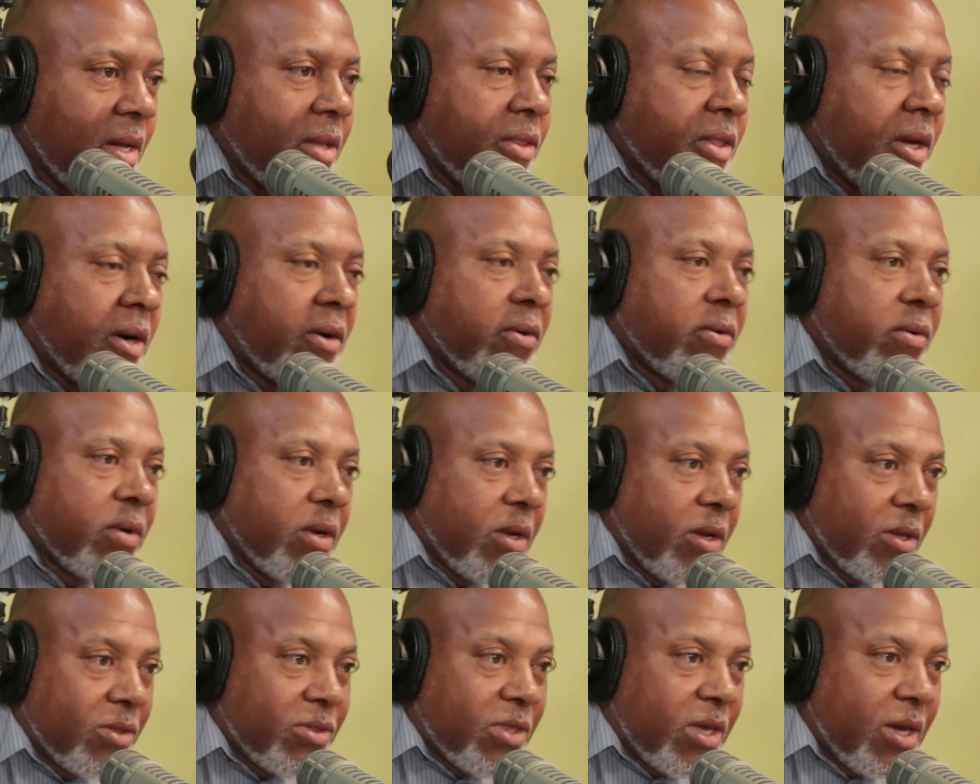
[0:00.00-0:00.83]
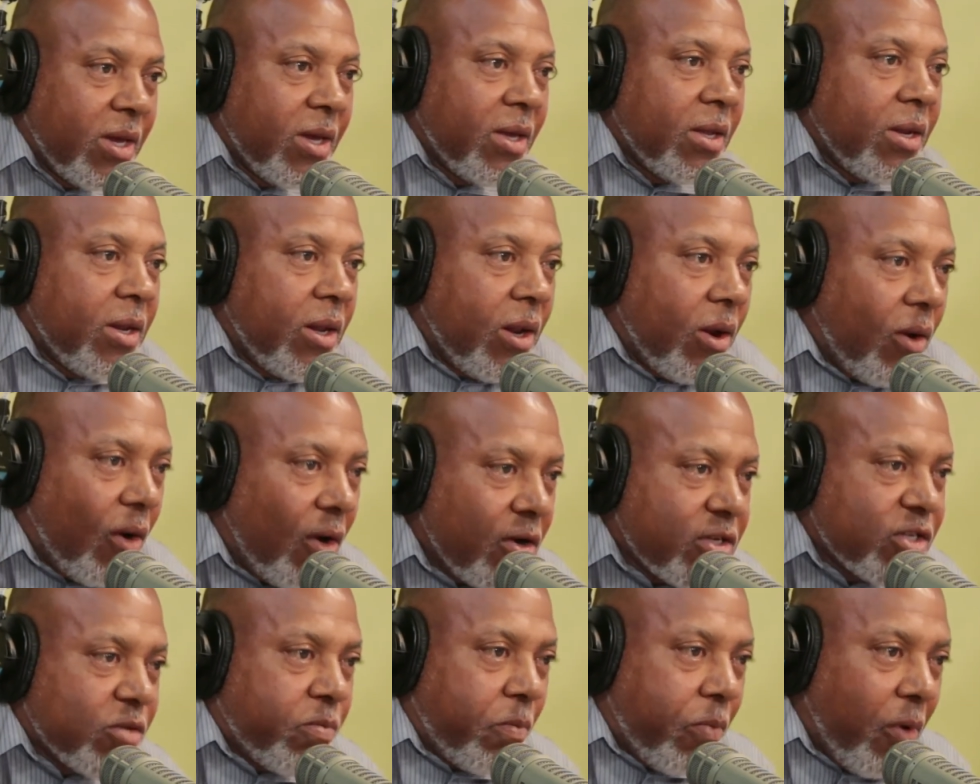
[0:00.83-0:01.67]
Now, they
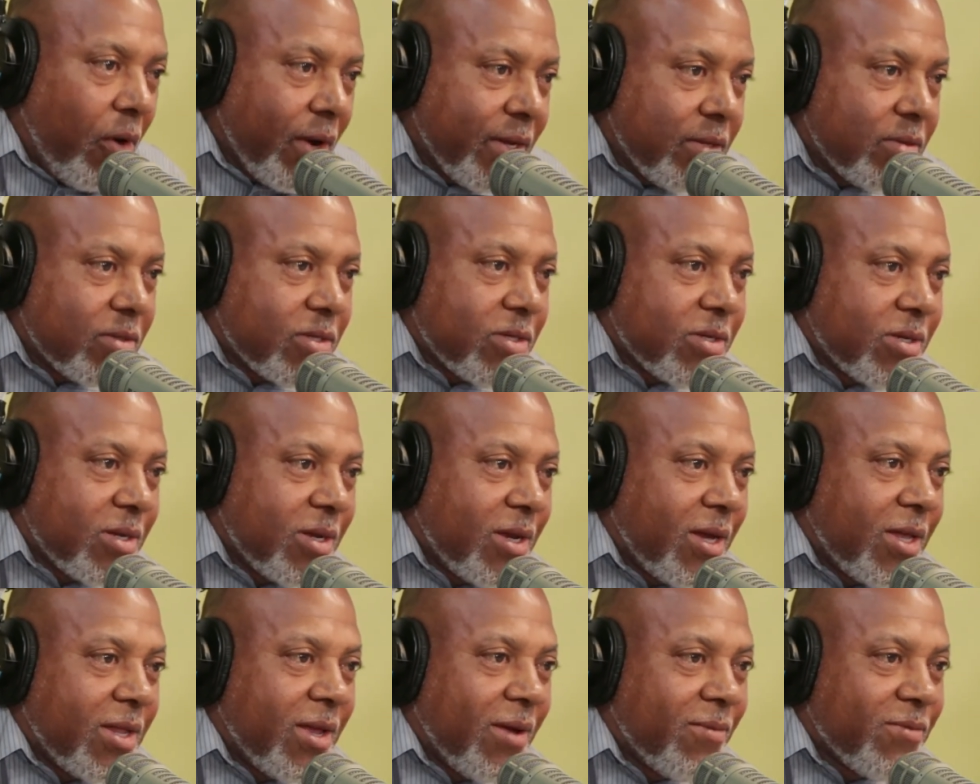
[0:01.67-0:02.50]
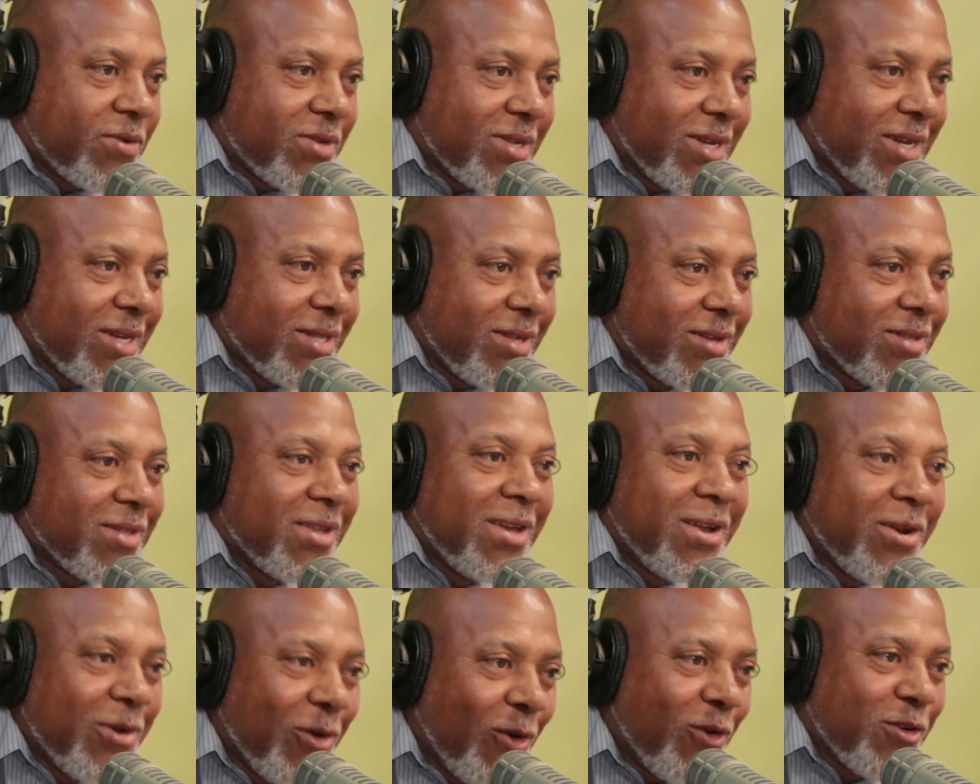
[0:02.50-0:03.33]
lost points, and I'm seeing it,
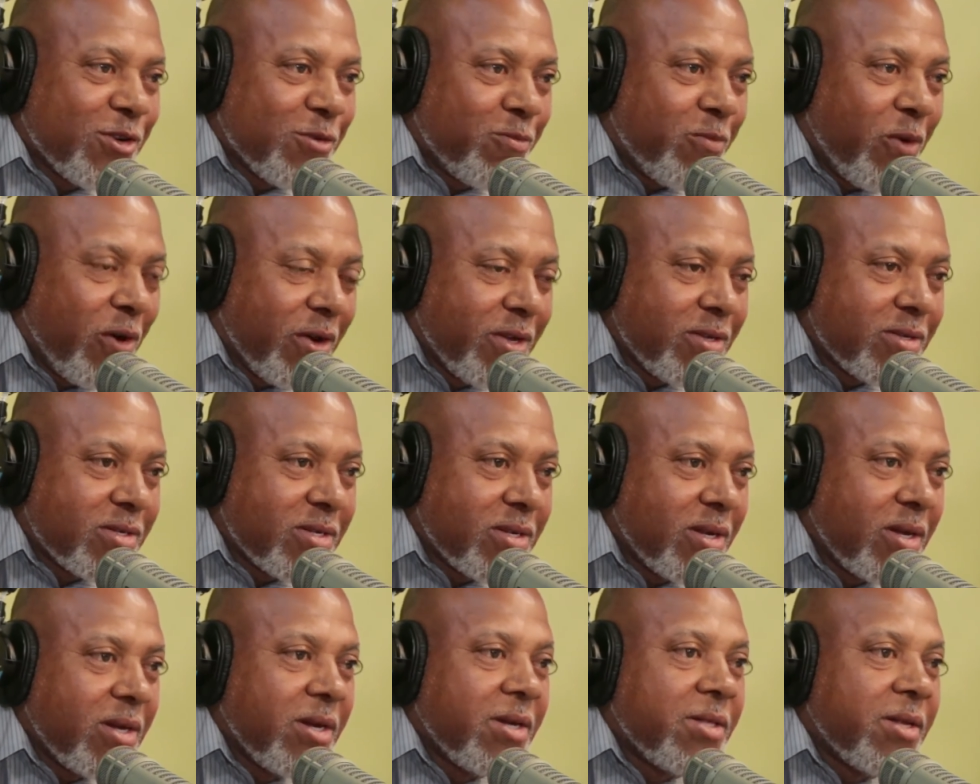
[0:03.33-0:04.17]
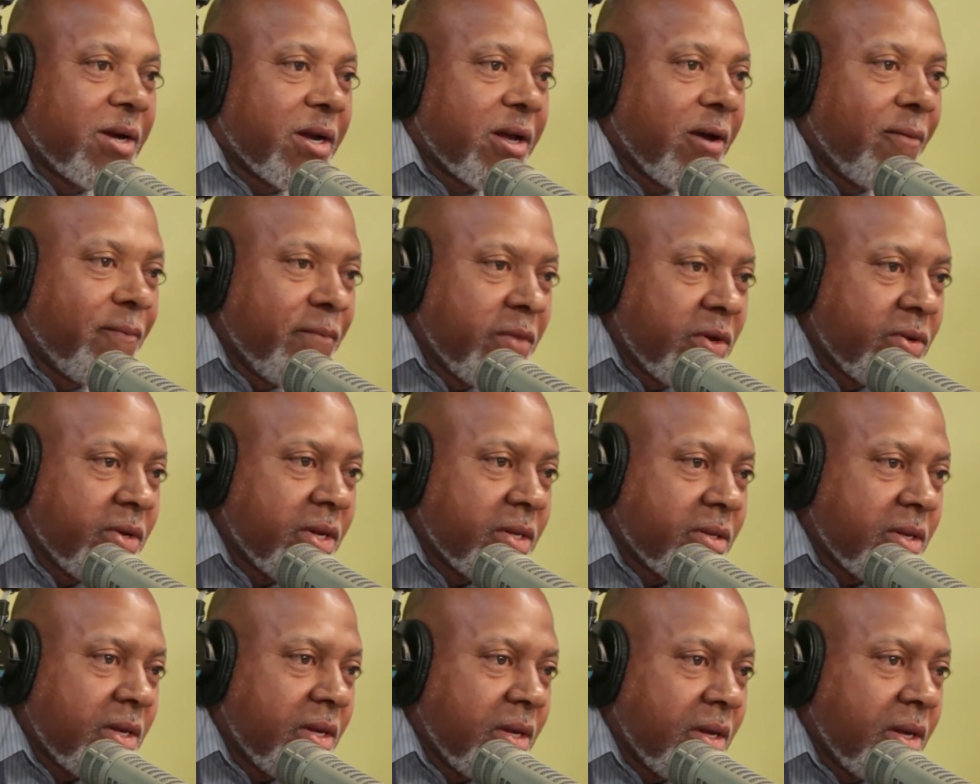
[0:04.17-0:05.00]
they lost points in a
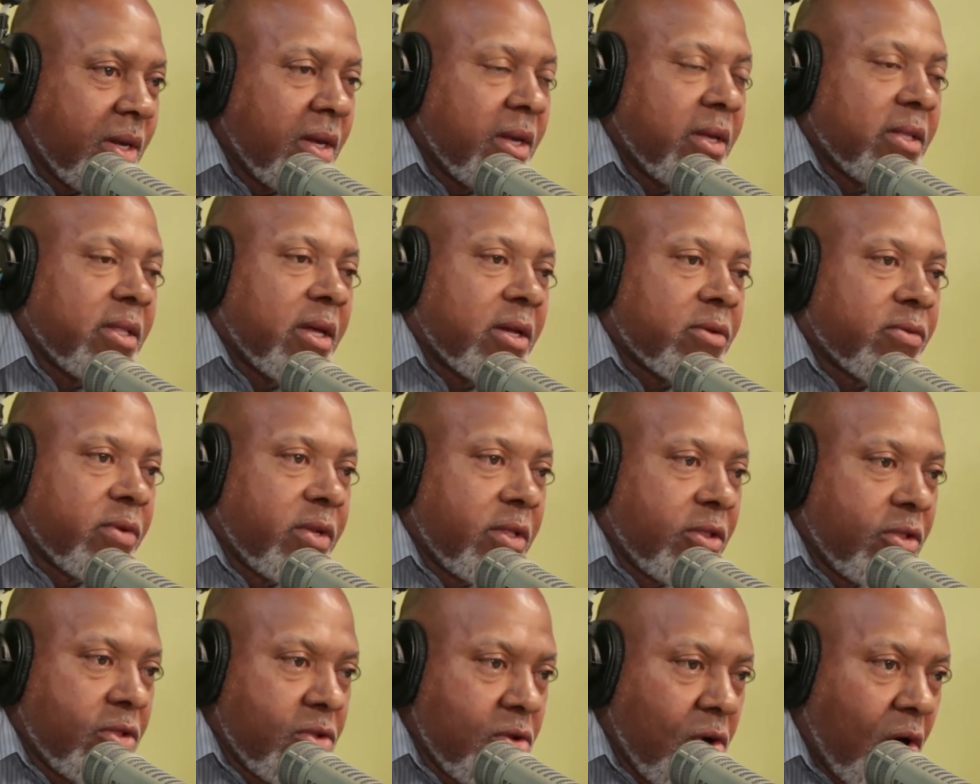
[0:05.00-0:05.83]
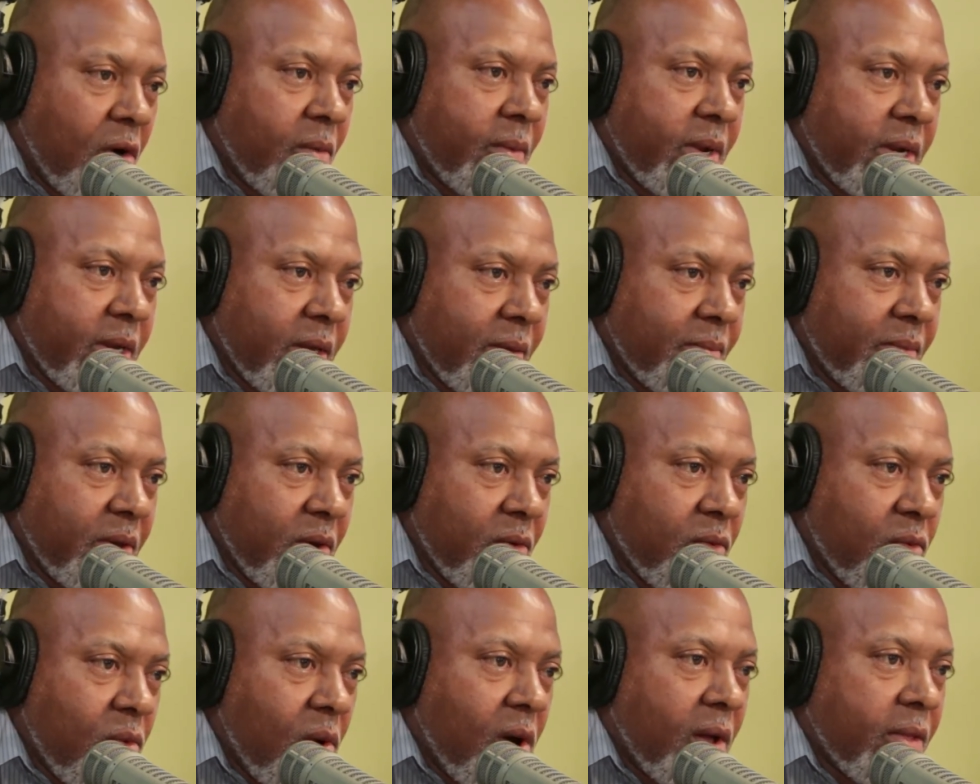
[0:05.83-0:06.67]
community that will normally be
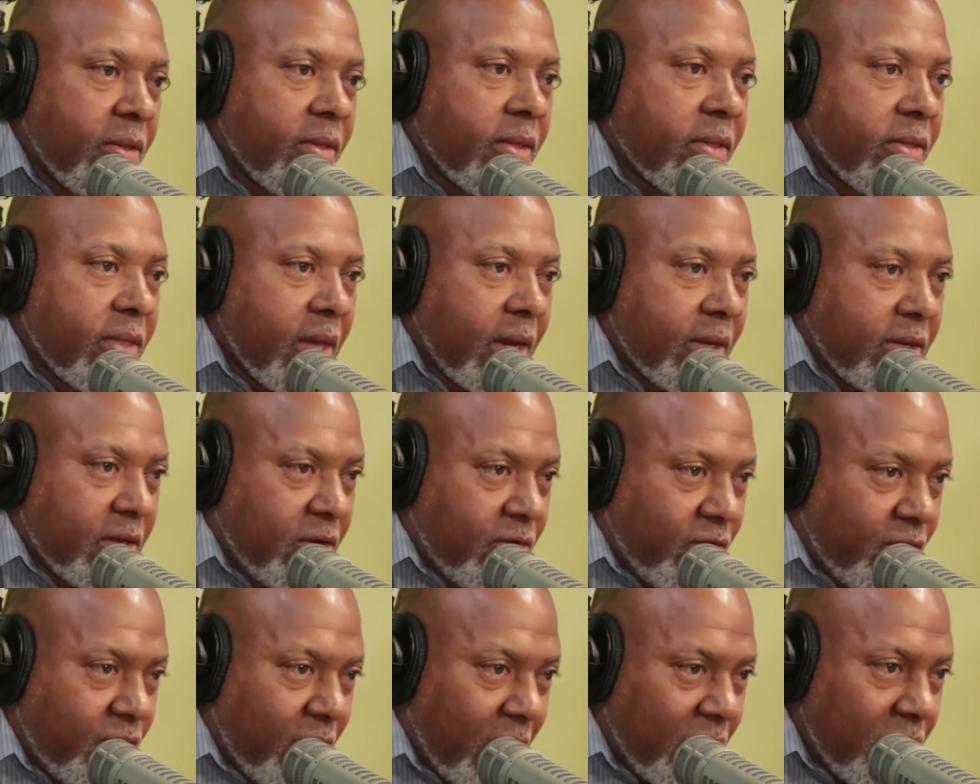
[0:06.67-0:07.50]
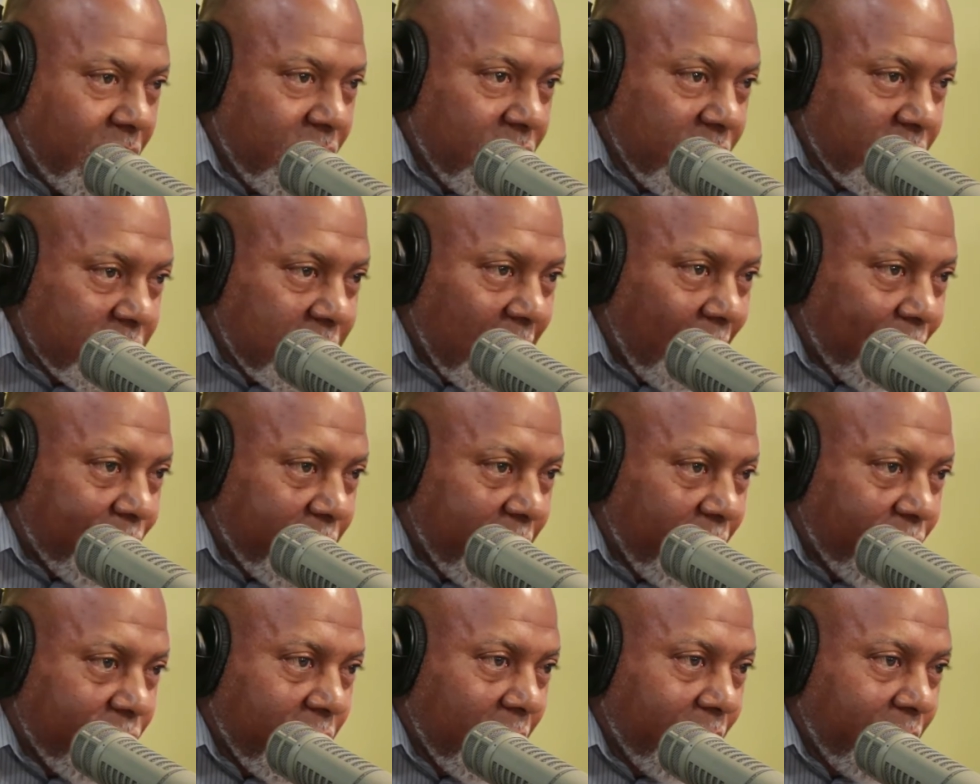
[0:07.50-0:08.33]
one that is very
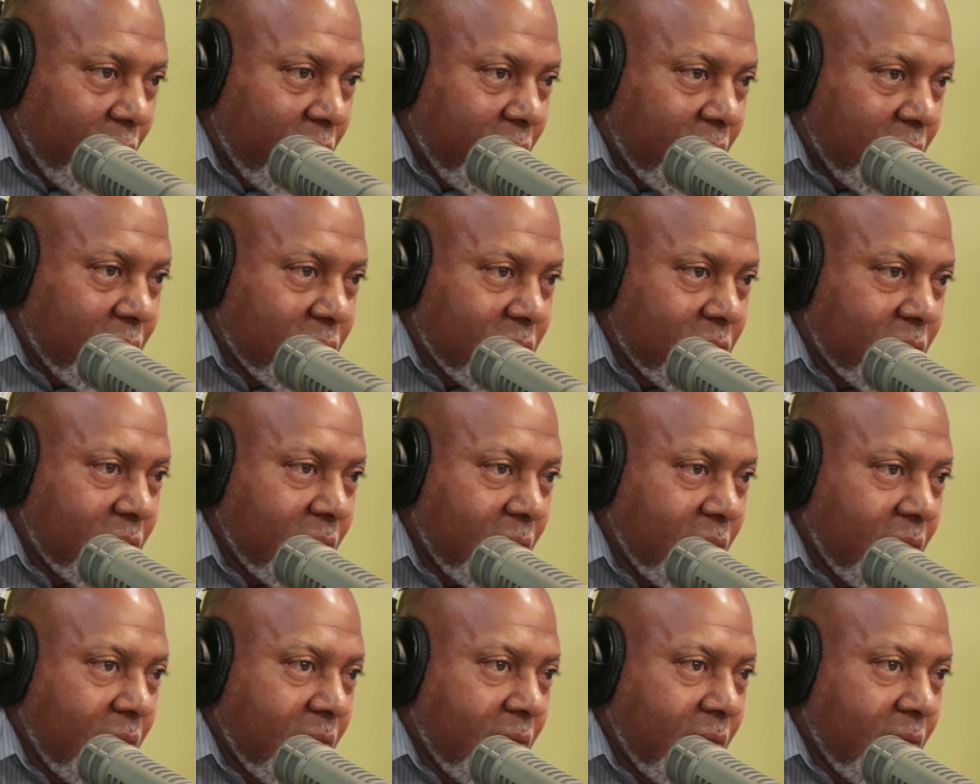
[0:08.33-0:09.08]
receptive to police